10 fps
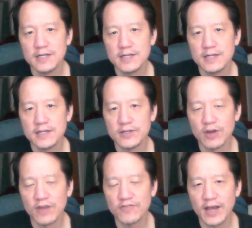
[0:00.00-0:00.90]
you
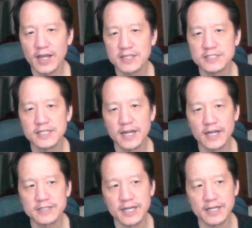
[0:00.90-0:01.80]
have x and
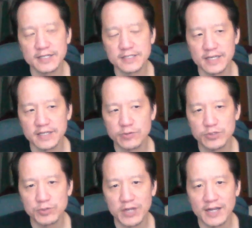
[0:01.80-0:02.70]
x adding together, which
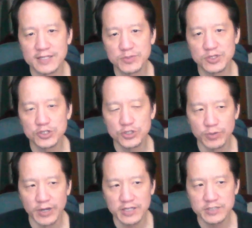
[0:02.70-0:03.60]
would add up to
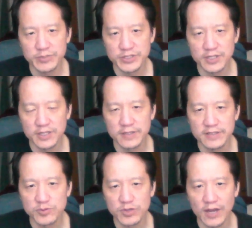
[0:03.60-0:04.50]
2x, but then this
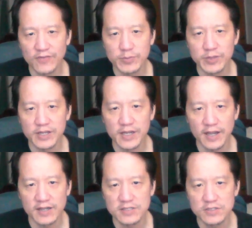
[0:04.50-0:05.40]
would have to be an
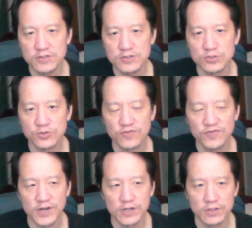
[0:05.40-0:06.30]
x to
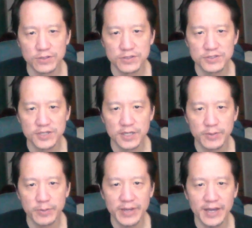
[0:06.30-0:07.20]
follow the same
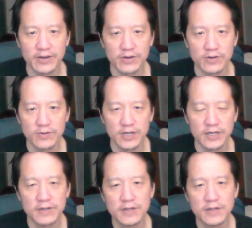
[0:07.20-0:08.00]
pattern, right?